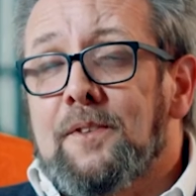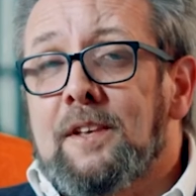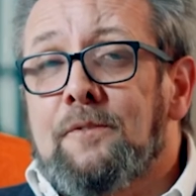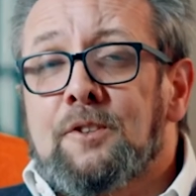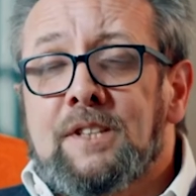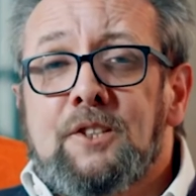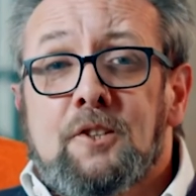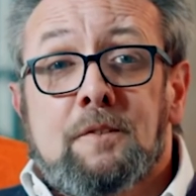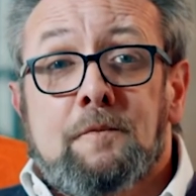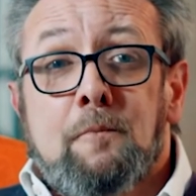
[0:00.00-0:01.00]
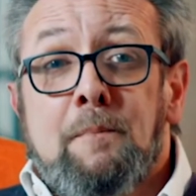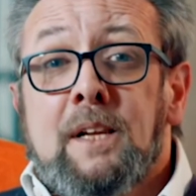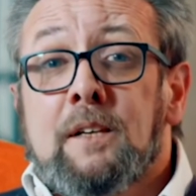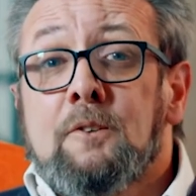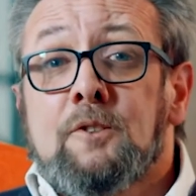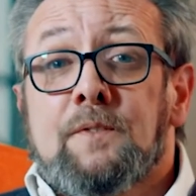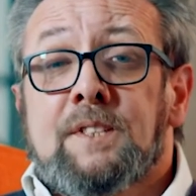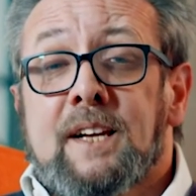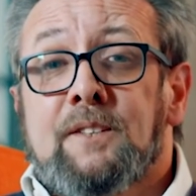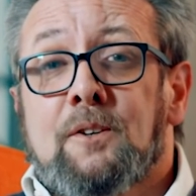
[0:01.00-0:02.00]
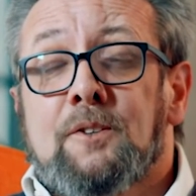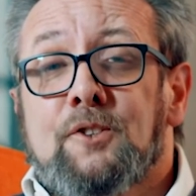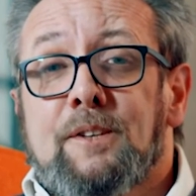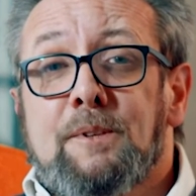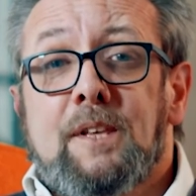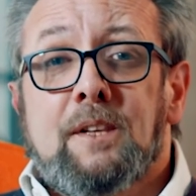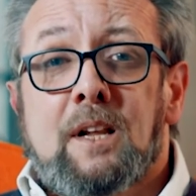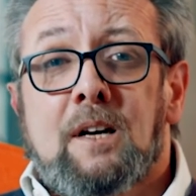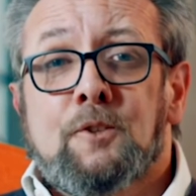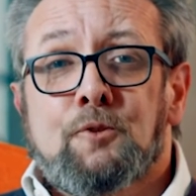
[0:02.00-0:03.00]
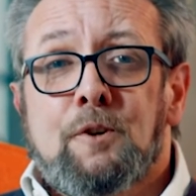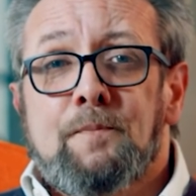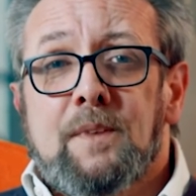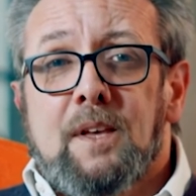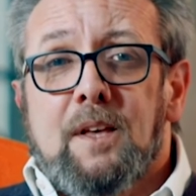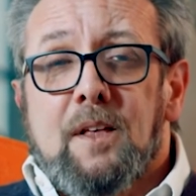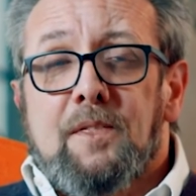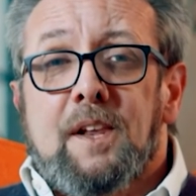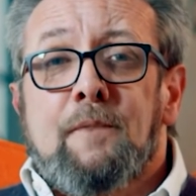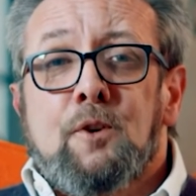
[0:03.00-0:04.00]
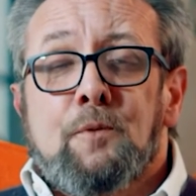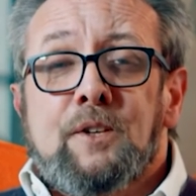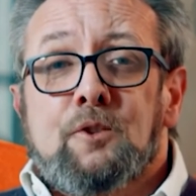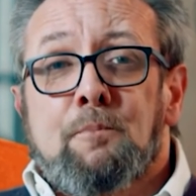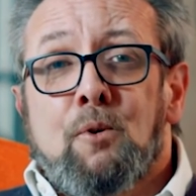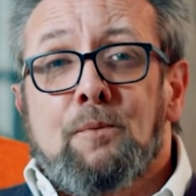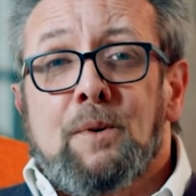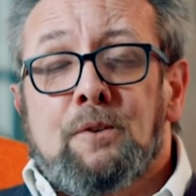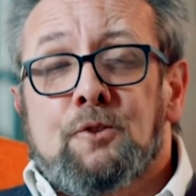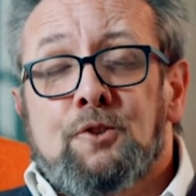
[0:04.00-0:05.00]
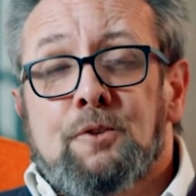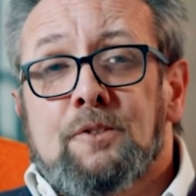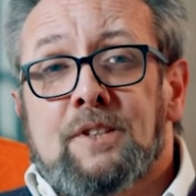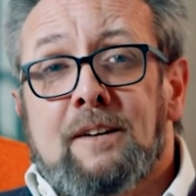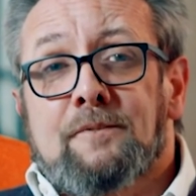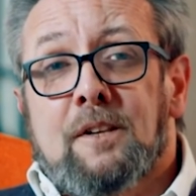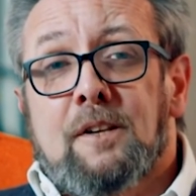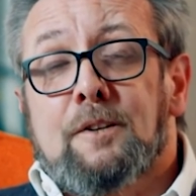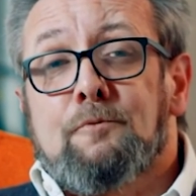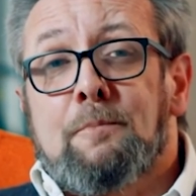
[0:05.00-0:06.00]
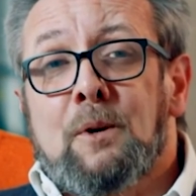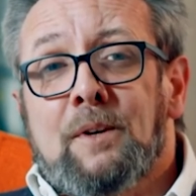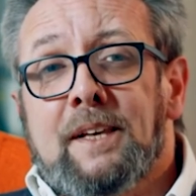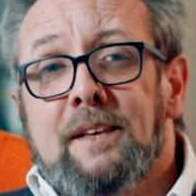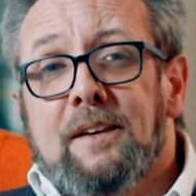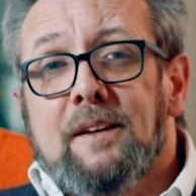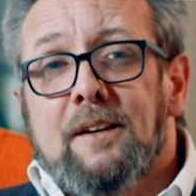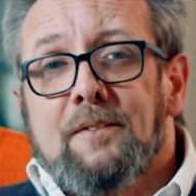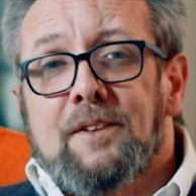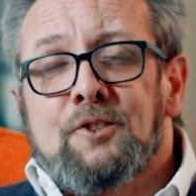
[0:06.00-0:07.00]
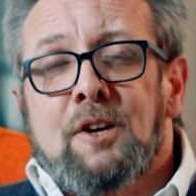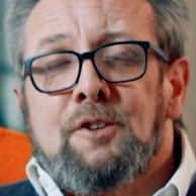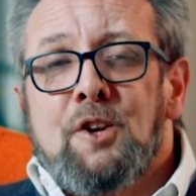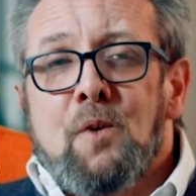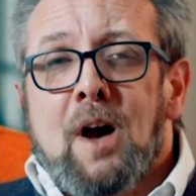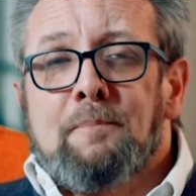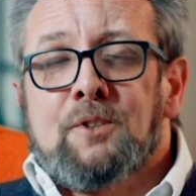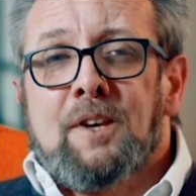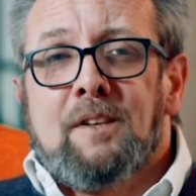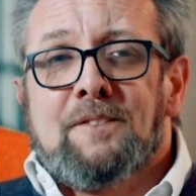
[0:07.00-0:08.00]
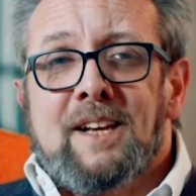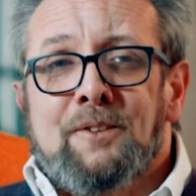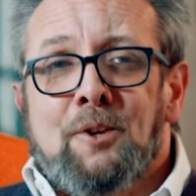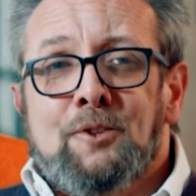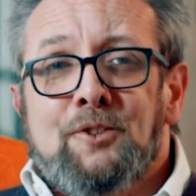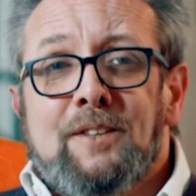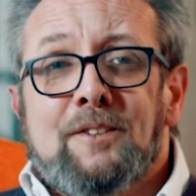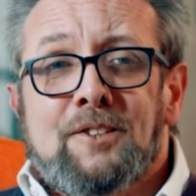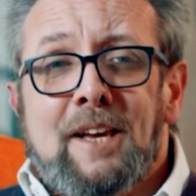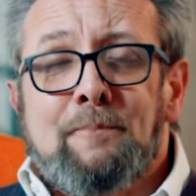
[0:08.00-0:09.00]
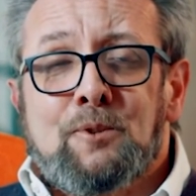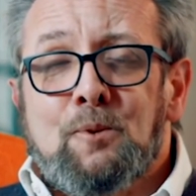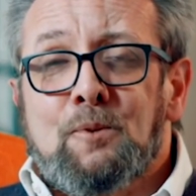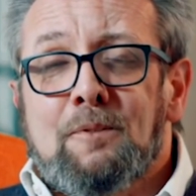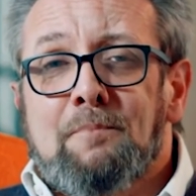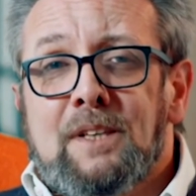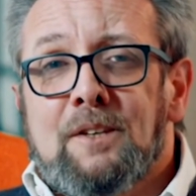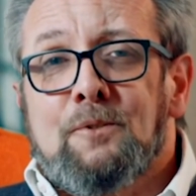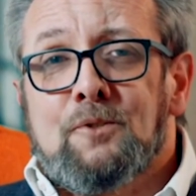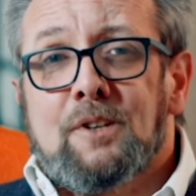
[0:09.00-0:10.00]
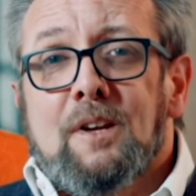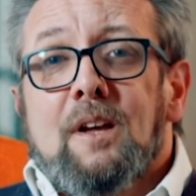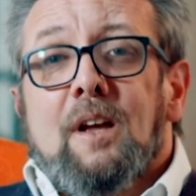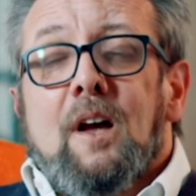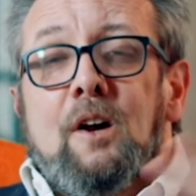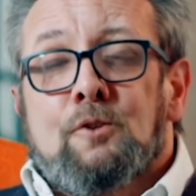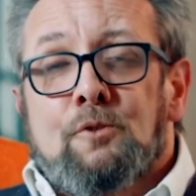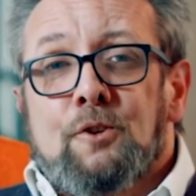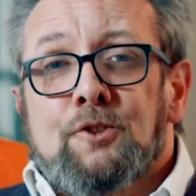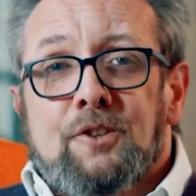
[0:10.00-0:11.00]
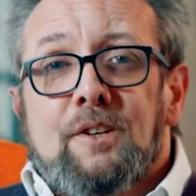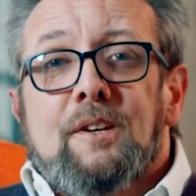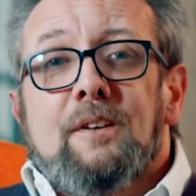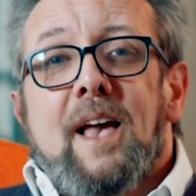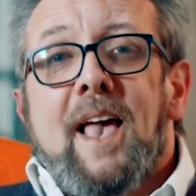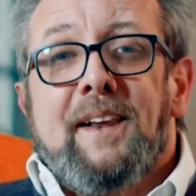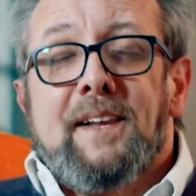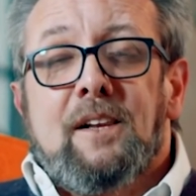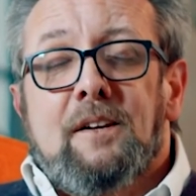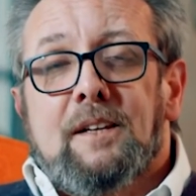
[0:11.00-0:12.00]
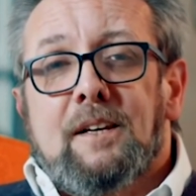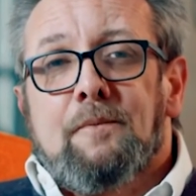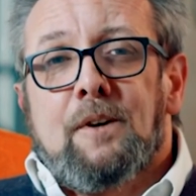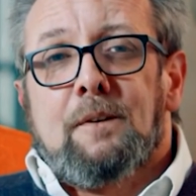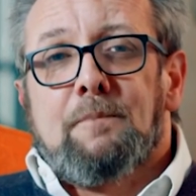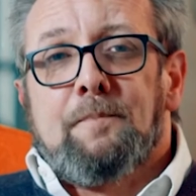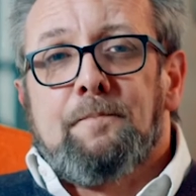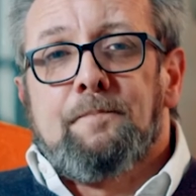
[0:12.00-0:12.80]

that if your teachers are familiar using the technology within the classroom, then if you reach a point where your students have to learn remotely, there's no new upskill of technology. The same tool can be used across any learning environment.